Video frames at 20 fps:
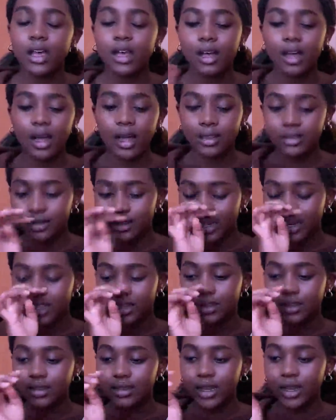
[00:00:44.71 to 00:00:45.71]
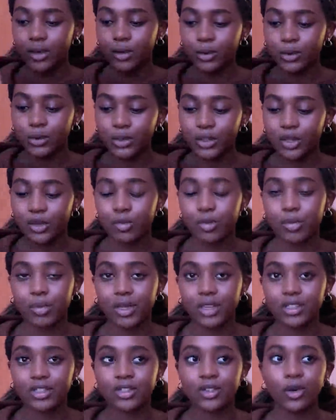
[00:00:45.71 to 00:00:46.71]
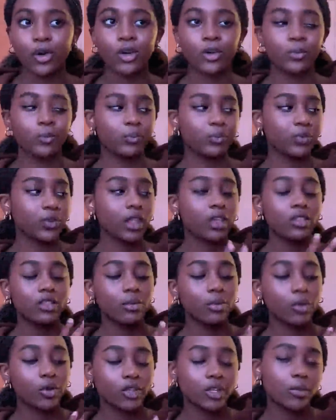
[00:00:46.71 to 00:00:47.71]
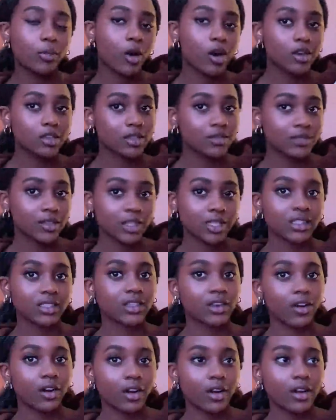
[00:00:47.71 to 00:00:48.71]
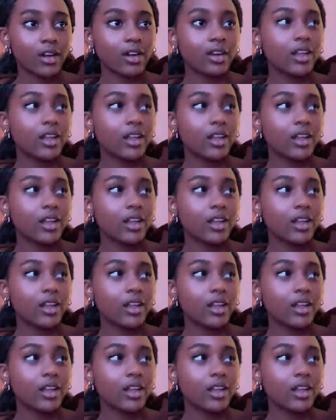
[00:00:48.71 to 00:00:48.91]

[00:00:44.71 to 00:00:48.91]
As said in the title, it's going to be based on the body parts of the guitar,